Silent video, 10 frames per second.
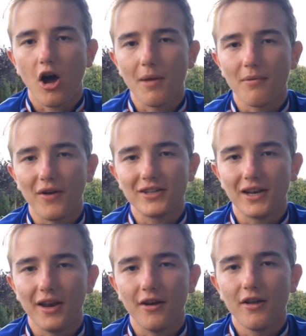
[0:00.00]

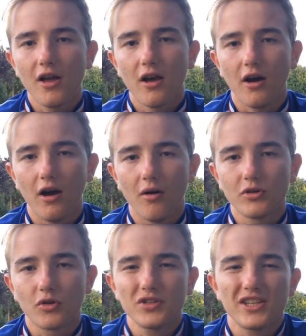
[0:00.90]
hyperventilated, uh,
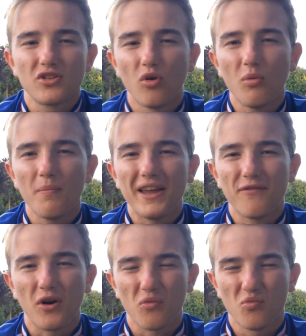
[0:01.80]
which obviously is normal, but
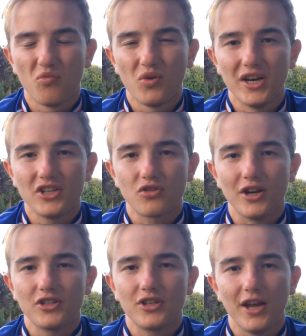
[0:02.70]
it felt really
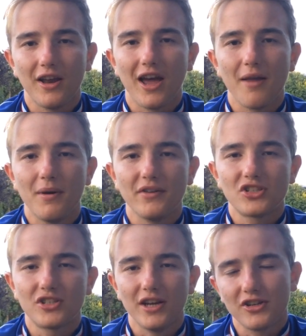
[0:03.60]
strange today and had a bit of a
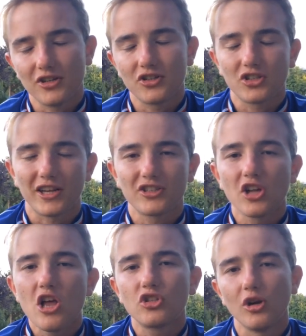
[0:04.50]
stitch and it's just like
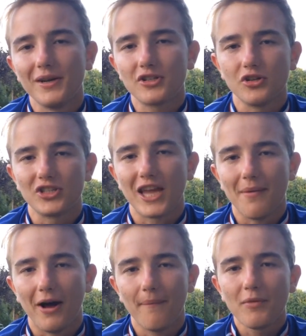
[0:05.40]
so many excuses
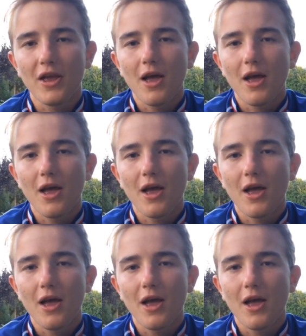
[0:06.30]
came out.